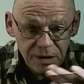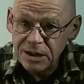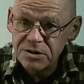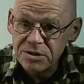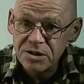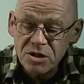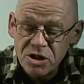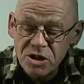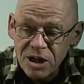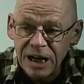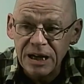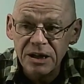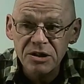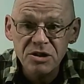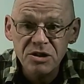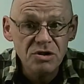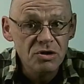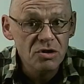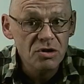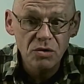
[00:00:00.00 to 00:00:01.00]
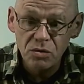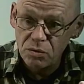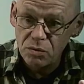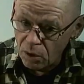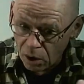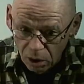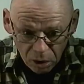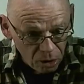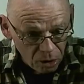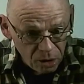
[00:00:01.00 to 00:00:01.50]
That's a challenge to
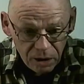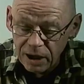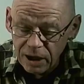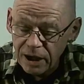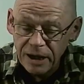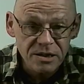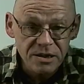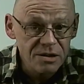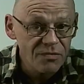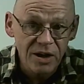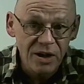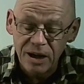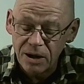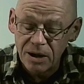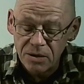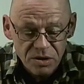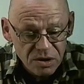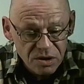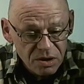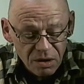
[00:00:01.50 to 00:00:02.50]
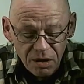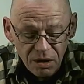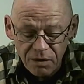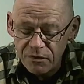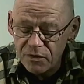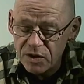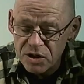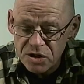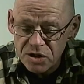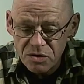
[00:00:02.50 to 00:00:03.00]
all kinds of accounts
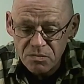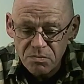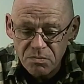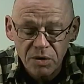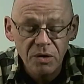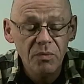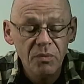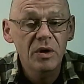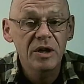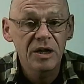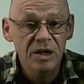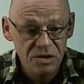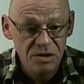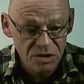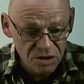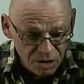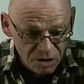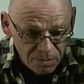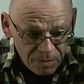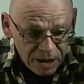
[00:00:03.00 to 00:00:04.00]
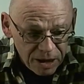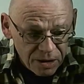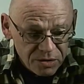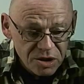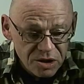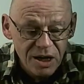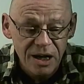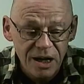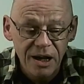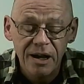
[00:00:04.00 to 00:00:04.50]
of vision, but we need somehow
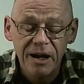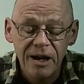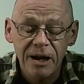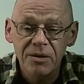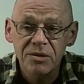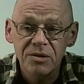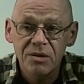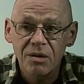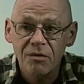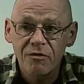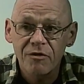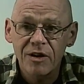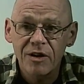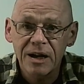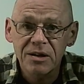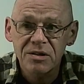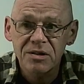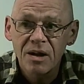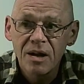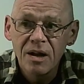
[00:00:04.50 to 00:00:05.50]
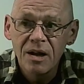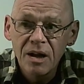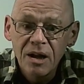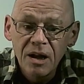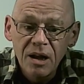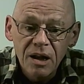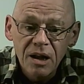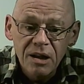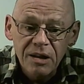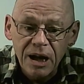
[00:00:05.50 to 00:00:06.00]
to take account of the fact
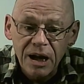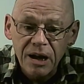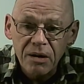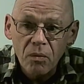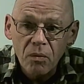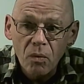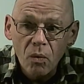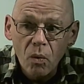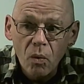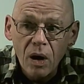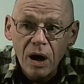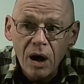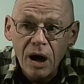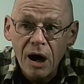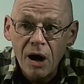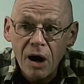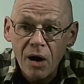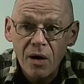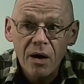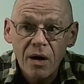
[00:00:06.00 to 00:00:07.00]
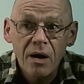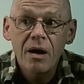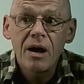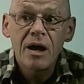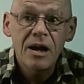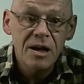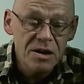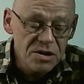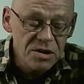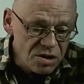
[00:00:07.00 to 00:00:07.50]
that our
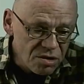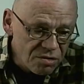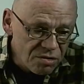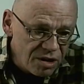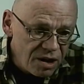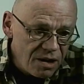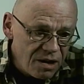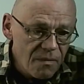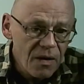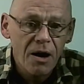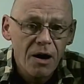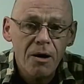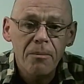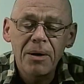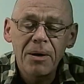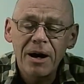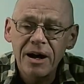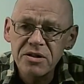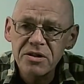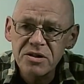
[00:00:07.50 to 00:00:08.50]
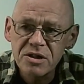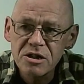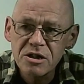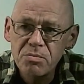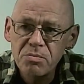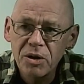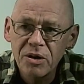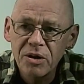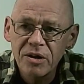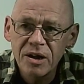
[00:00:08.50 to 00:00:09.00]
history, our past
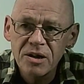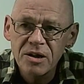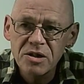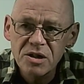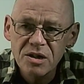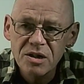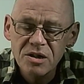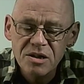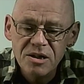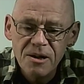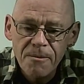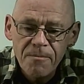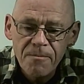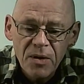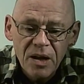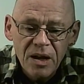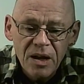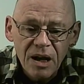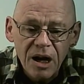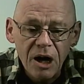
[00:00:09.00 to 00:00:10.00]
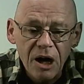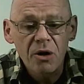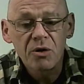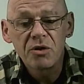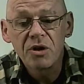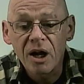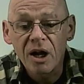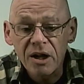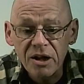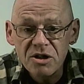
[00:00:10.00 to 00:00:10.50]
experiences, our
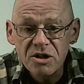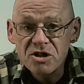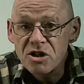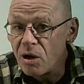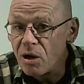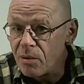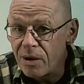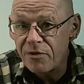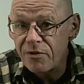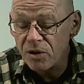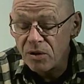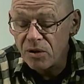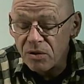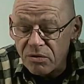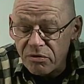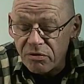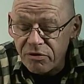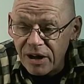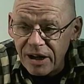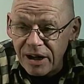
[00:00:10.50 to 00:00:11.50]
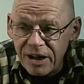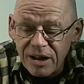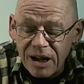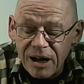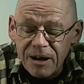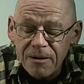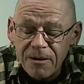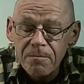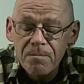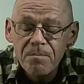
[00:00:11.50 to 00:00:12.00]
knowledge, however you define
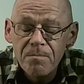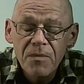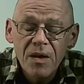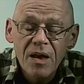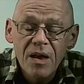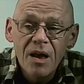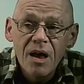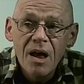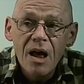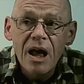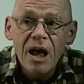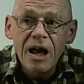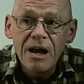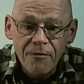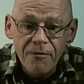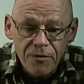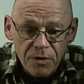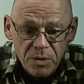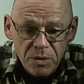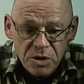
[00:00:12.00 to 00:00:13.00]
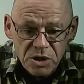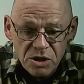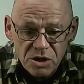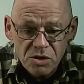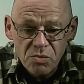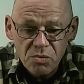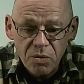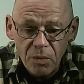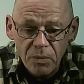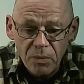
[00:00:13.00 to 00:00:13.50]
that,
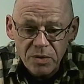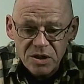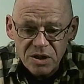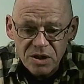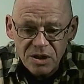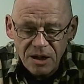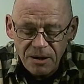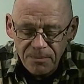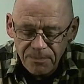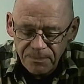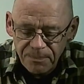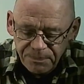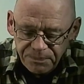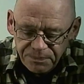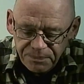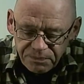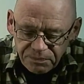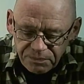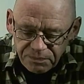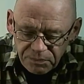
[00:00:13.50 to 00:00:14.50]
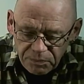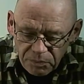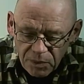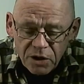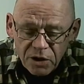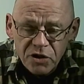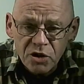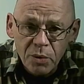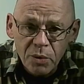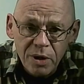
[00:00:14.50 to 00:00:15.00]
influences what we see.
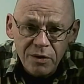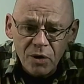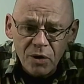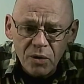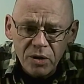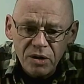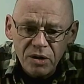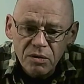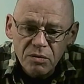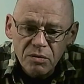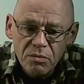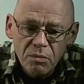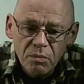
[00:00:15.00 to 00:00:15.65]
So we've only